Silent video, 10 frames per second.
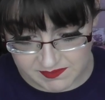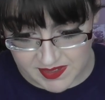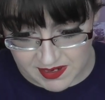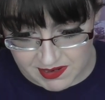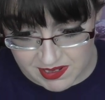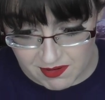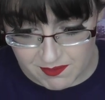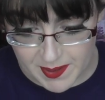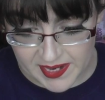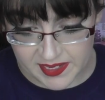there you
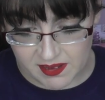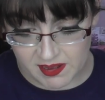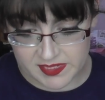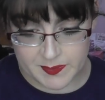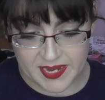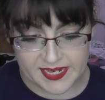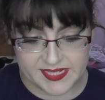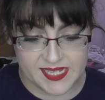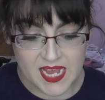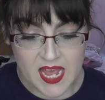go, B'Ellegant Cosmetics.